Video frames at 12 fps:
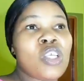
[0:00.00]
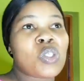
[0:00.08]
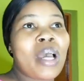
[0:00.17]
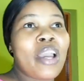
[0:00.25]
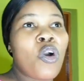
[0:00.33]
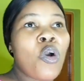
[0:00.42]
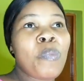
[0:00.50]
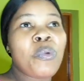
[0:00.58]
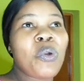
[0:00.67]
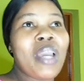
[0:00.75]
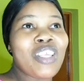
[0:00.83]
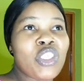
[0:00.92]
So I hope
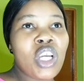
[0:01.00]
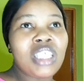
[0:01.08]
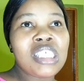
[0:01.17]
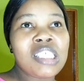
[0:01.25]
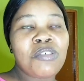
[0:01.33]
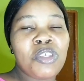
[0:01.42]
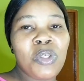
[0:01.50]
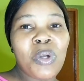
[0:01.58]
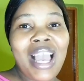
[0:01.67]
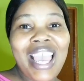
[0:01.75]
you enjoy this video,